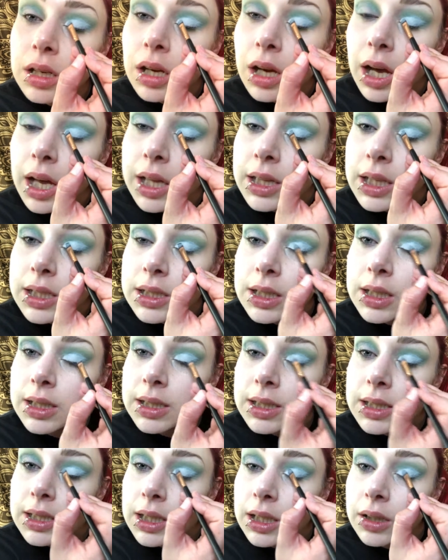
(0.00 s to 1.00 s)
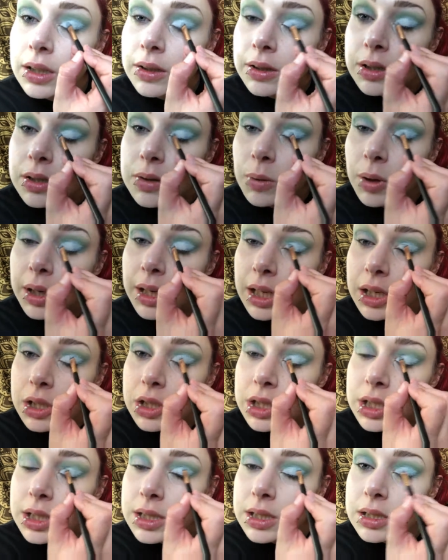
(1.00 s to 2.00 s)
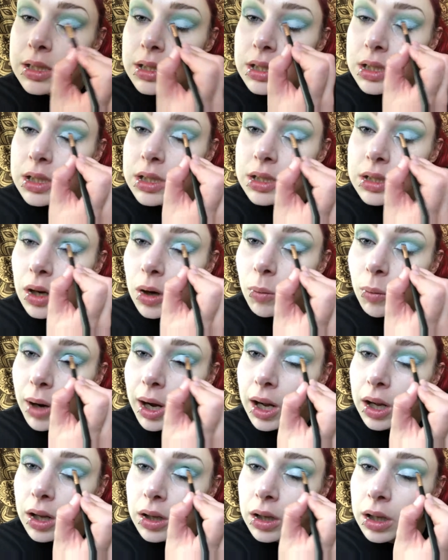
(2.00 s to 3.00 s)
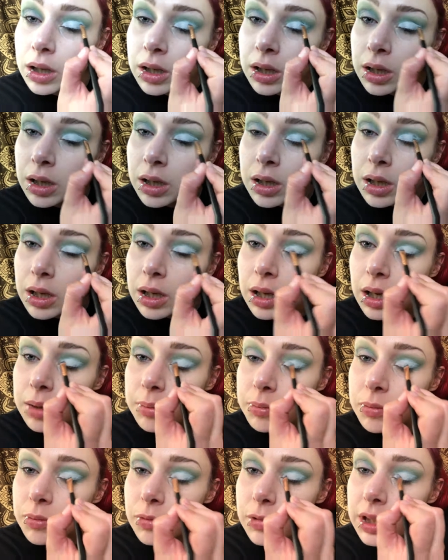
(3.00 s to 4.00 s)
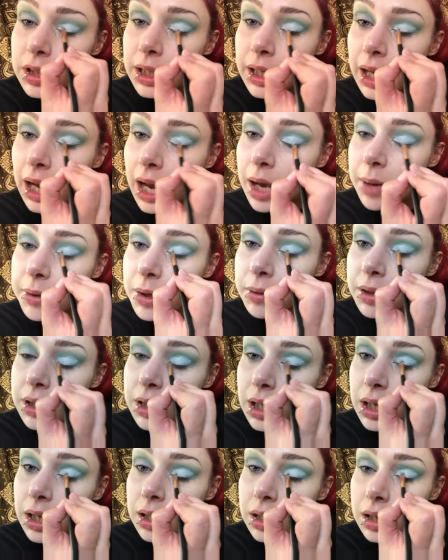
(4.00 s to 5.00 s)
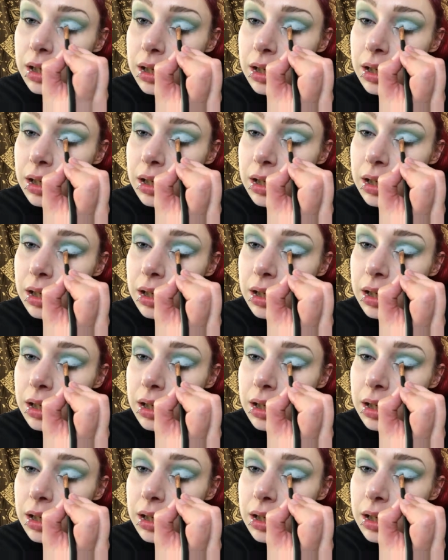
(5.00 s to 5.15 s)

And this concealer is working just so well. I'm really happy with it.